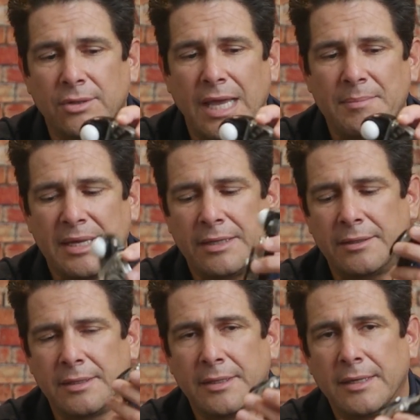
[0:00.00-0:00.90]
light
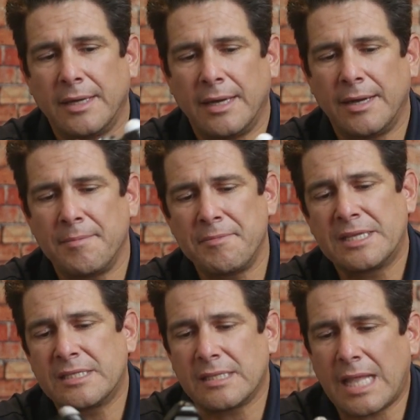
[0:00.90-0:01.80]
meter.
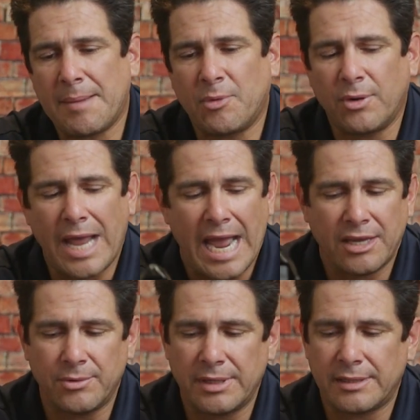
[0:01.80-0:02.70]
This is a lot more
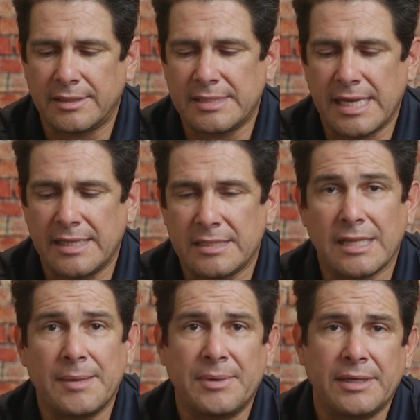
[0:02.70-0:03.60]
accurate than say this
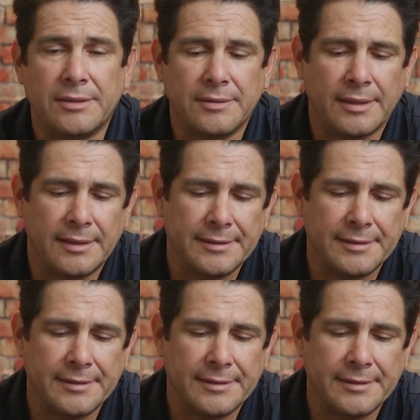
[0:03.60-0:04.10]
light meter